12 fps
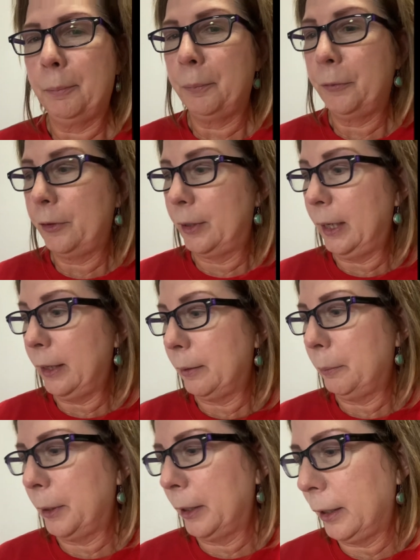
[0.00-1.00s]
Today in the
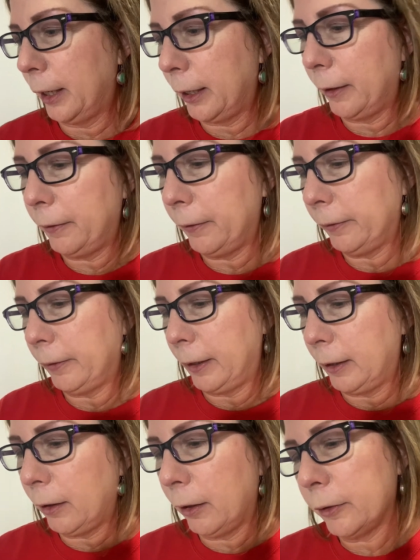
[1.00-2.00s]
mail, I got this thing
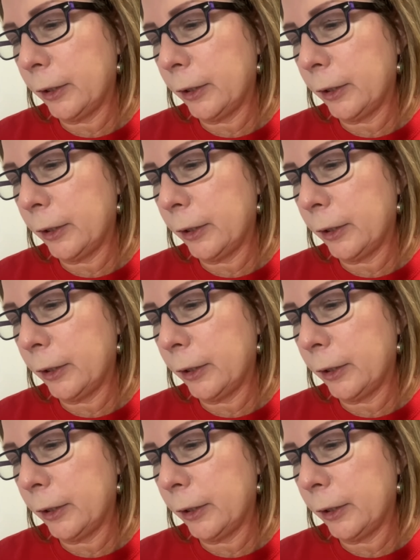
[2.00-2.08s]
called